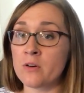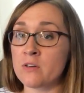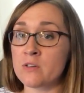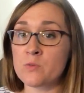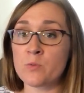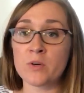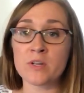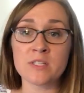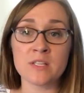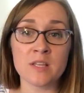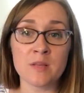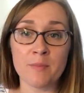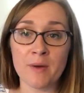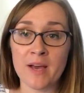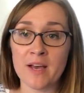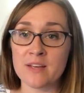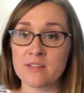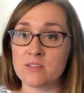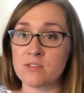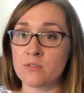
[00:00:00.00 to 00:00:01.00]
or it's worked in the
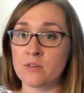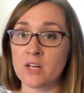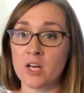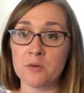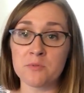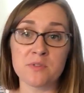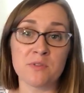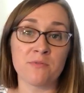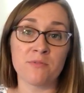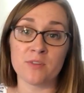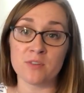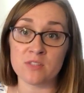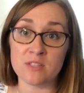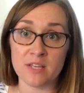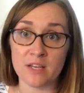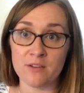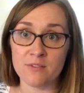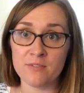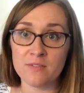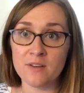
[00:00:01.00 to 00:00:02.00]
past, or it helps them feel
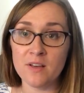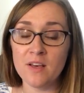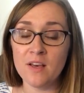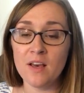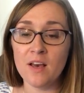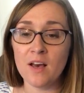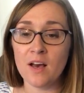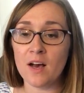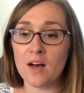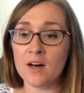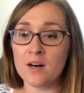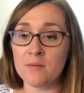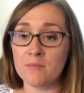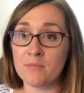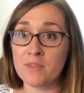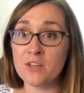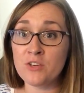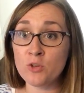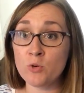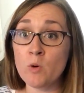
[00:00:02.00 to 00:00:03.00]
safe.
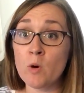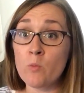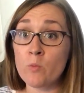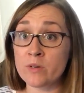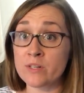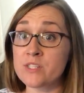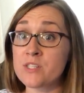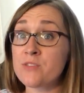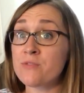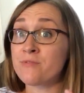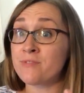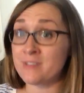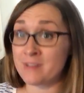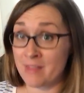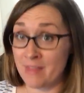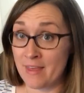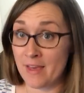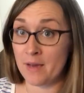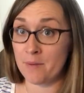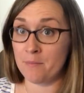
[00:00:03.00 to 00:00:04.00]
They do what works
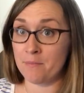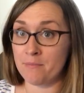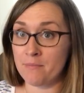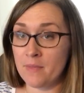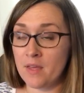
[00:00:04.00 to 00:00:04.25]
for them.